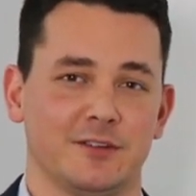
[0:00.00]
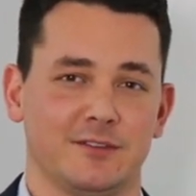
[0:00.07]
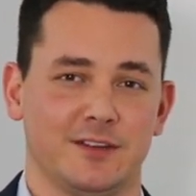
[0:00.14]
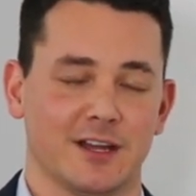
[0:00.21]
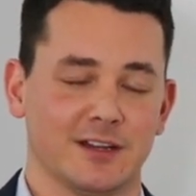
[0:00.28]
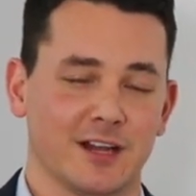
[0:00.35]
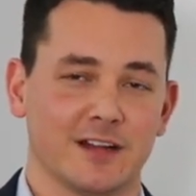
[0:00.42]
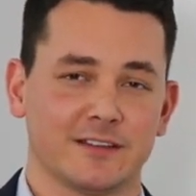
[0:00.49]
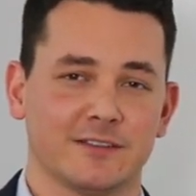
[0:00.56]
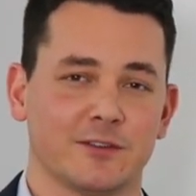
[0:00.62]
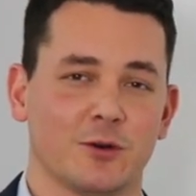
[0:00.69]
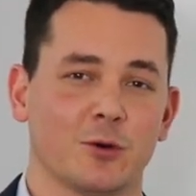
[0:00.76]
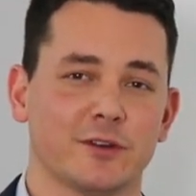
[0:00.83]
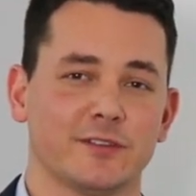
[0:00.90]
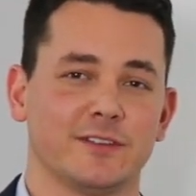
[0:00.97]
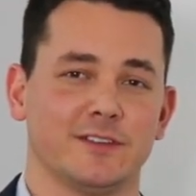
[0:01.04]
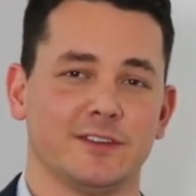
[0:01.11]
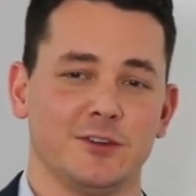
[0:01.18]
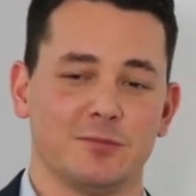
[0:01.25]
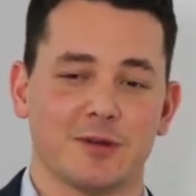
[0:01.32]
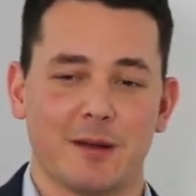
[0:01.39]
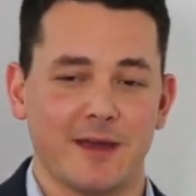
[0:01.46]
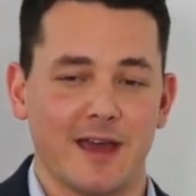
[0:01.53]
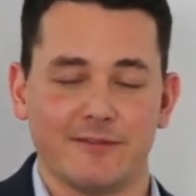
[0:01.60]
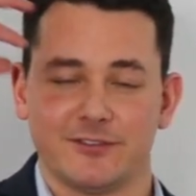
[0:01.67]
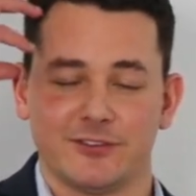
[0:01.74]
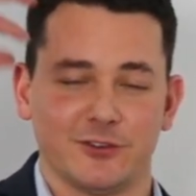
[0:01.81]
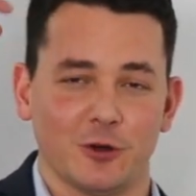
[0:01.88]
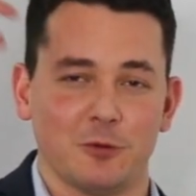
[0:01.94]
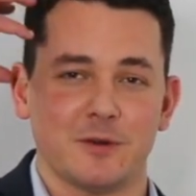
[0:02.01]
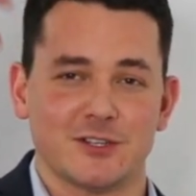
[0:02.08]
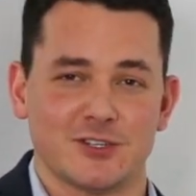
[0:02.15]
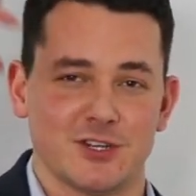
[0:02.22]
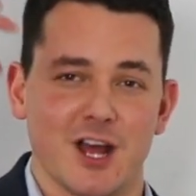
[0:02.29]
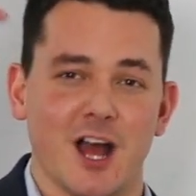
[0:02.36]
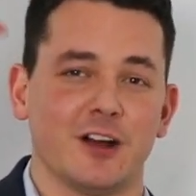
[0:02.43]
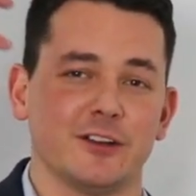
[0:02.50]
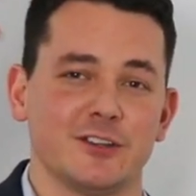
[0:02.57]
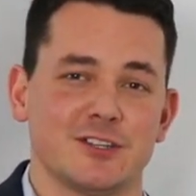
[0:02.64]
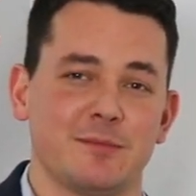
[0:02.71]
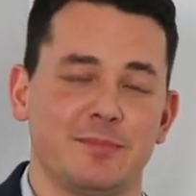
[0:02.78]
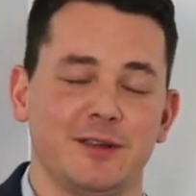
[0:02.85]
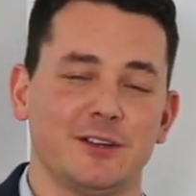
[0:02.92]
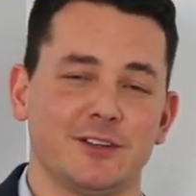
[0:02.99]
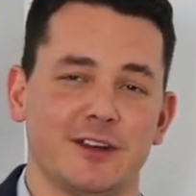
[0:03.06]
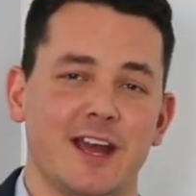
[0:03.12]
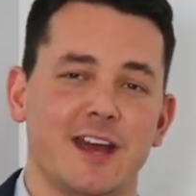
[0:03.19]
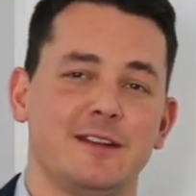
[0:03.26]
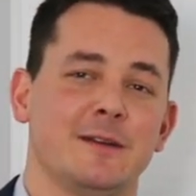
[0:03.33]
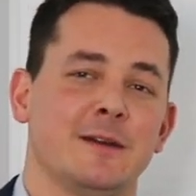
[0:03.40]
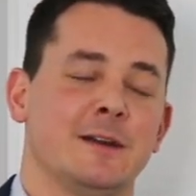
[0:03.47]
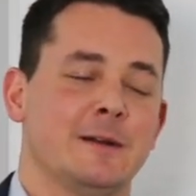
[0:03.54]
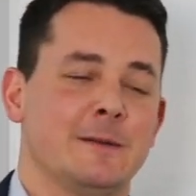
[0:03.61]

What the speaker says: done lots of courses, and you probably have so much knowledge up here in your head,